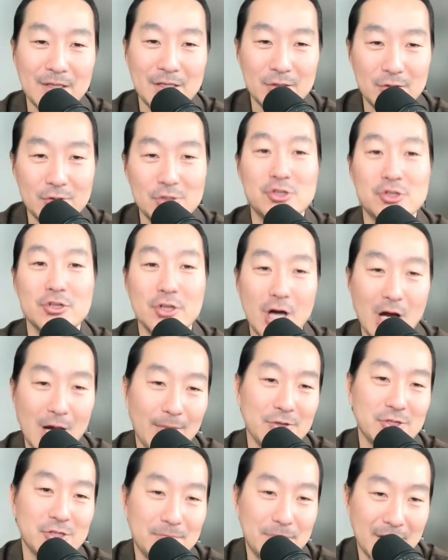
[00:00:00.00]
you should know how
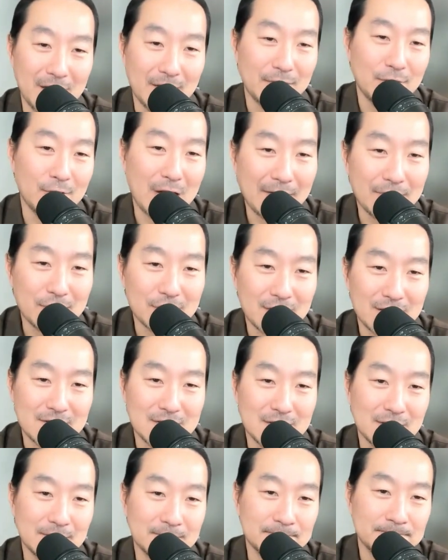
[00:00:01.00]
much you're paying for your
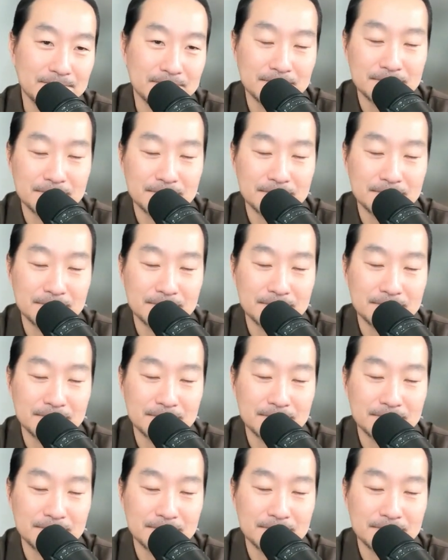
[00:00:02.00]
advertising.